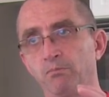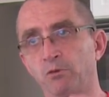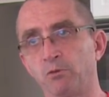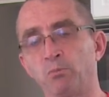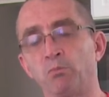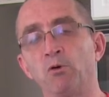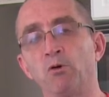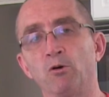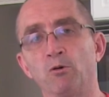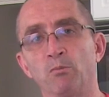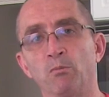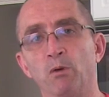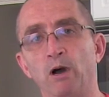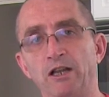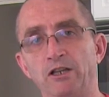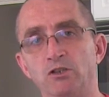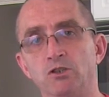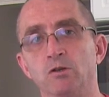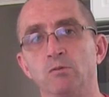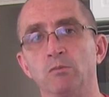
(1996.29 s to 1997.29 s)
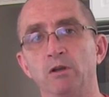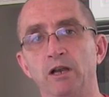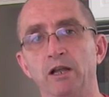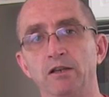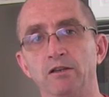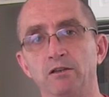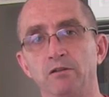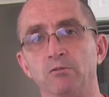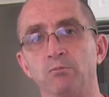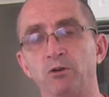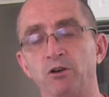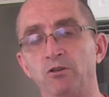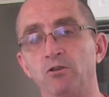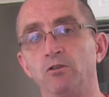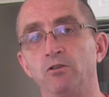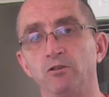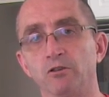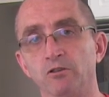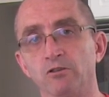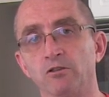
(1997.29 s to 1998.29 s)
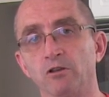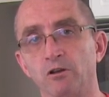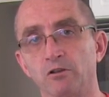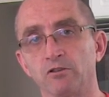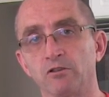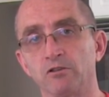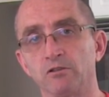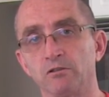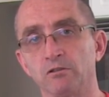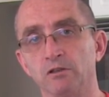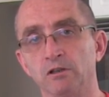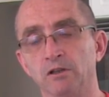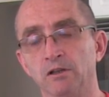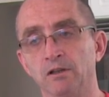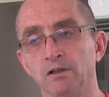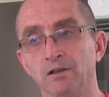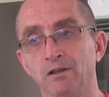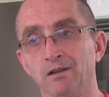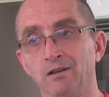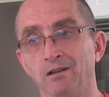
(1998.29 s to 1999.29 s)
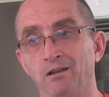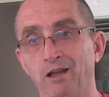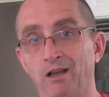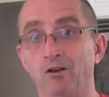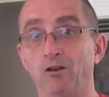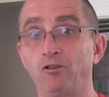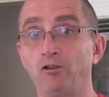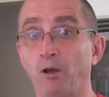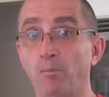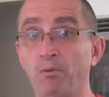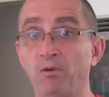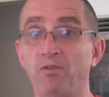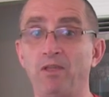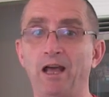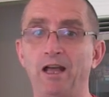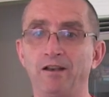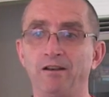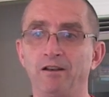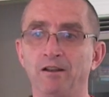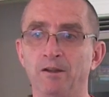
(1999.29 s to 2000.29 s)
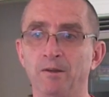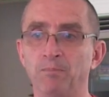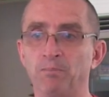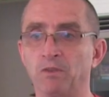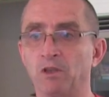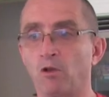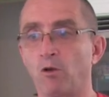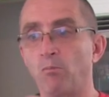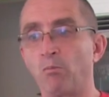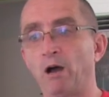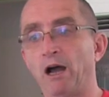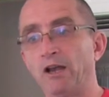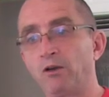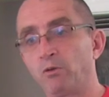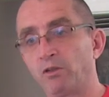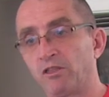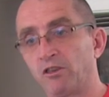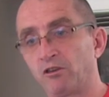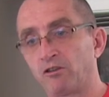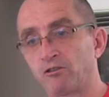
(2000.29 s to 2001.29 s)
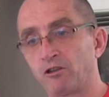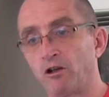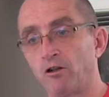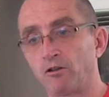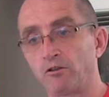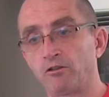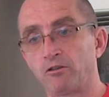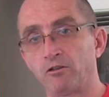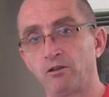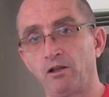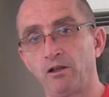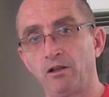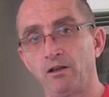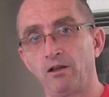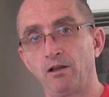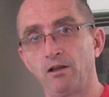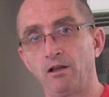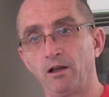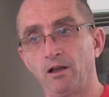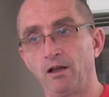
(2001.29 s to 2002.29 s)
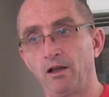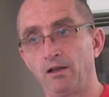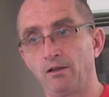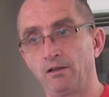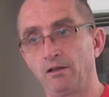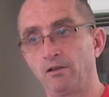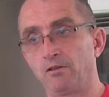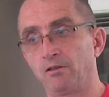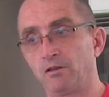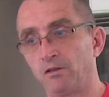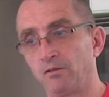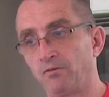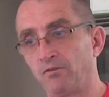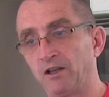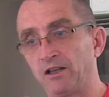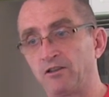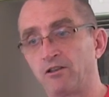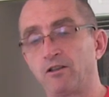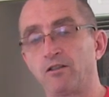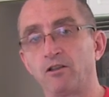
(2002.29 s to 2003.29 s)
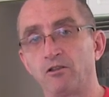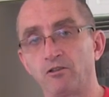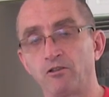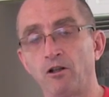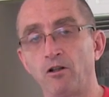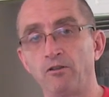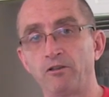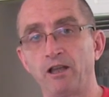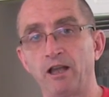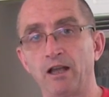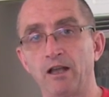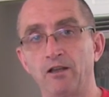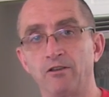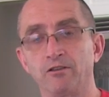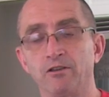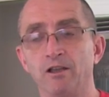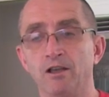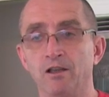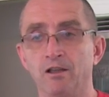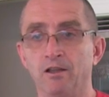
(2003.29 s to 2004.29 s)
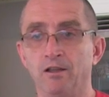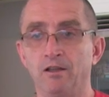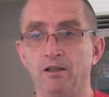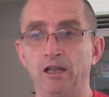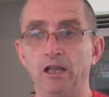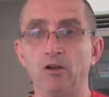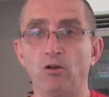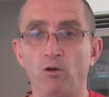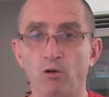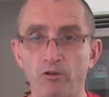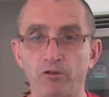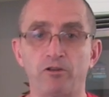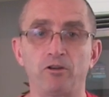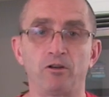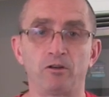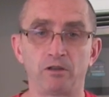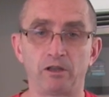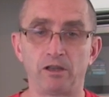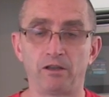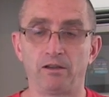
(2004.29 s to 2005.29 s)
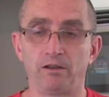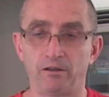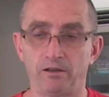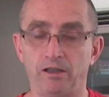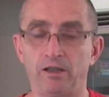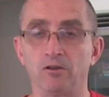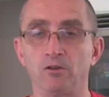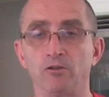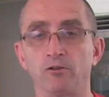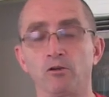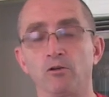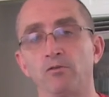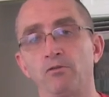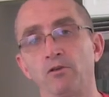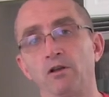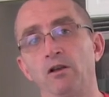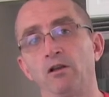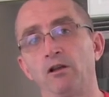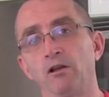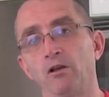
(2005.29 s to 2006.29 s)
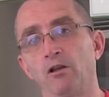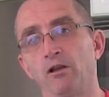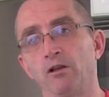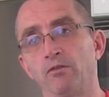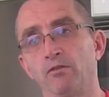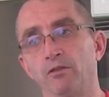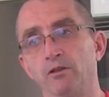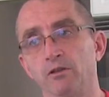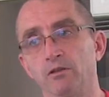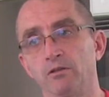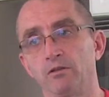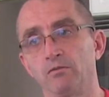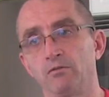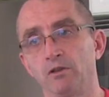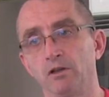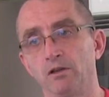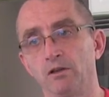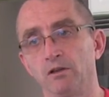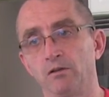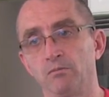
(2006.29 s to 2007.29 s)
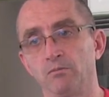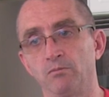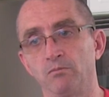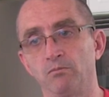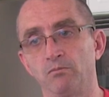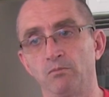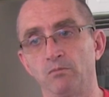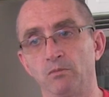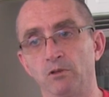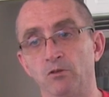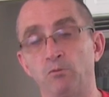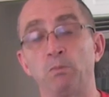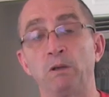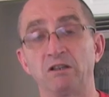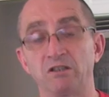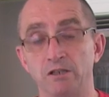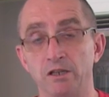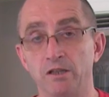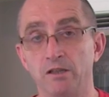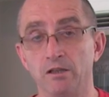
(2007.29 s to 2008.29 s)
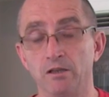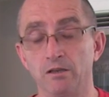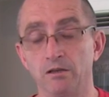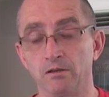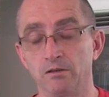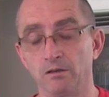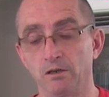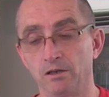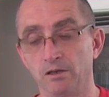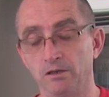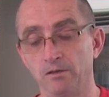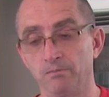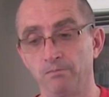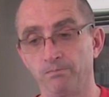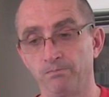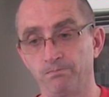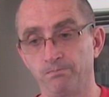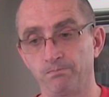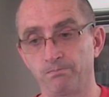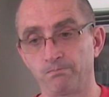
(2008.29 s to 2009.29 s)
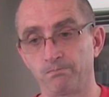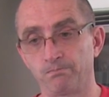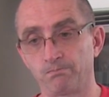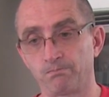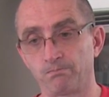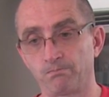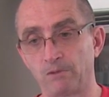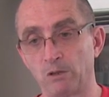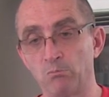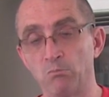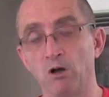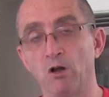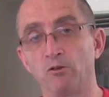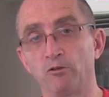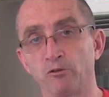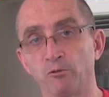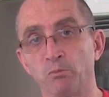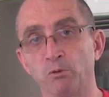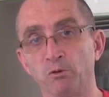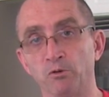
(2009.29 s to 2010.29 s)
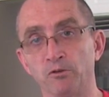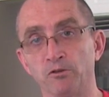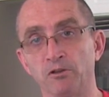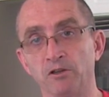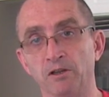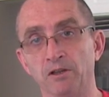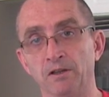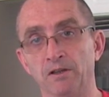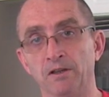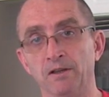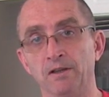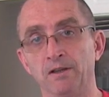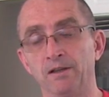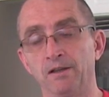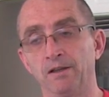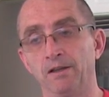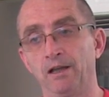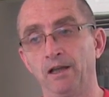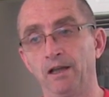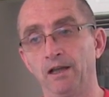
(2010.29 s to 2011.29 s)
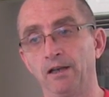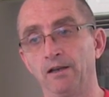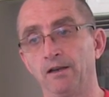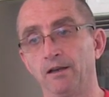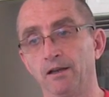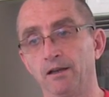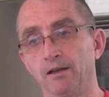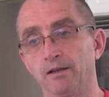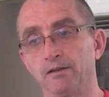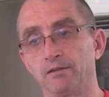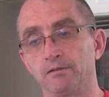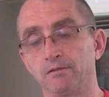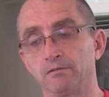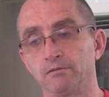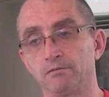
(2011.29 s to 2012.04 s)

spore might germinate and produce this toxin. And on top of that, combined with the salt and the, the effect that the salt has, it also kills off a lot of the, um, especially the um, mold spores. And uh,